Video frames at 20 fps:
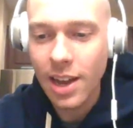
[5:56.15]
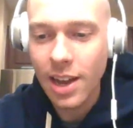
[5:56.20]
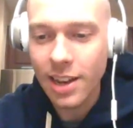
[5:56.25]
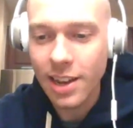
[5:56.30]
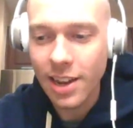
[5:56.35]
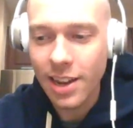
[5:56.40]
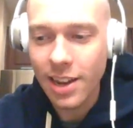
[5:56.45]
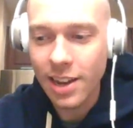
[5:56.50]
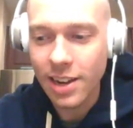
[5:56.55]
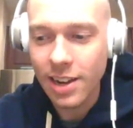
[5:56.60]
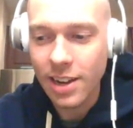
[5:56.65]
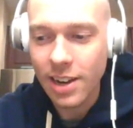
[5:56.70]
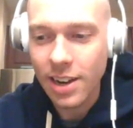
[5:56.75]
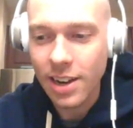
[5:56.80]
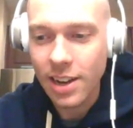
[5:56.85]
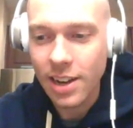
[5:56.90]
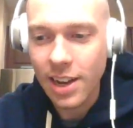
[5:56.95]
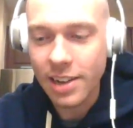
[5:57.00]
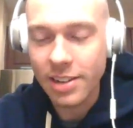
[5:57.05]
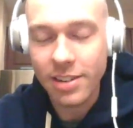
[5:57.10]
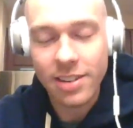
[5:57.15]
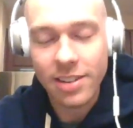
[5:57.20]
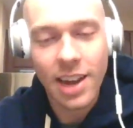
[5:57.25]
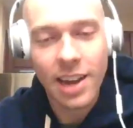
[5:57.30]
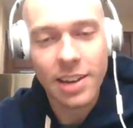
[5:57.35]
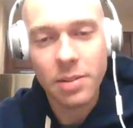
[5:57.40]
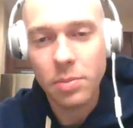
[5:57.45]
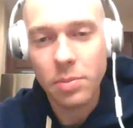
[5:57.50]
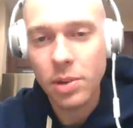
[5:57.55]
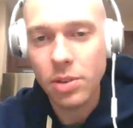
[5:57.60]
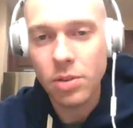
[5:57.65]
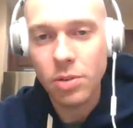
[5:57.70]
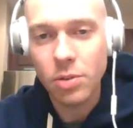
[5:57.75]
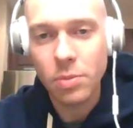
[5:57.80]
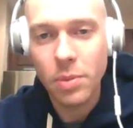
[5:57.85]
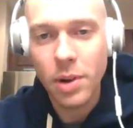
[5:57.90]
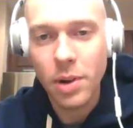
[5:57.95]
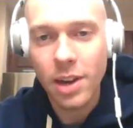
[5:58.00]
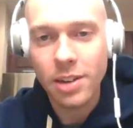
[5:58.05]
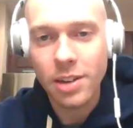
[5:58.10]
and then it just got to be
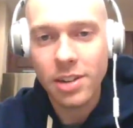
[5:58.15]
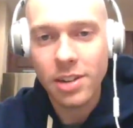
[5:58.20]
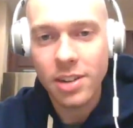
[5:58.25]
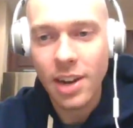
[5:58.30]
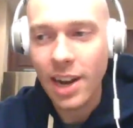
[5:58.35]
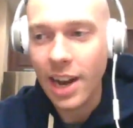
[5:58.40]
too much.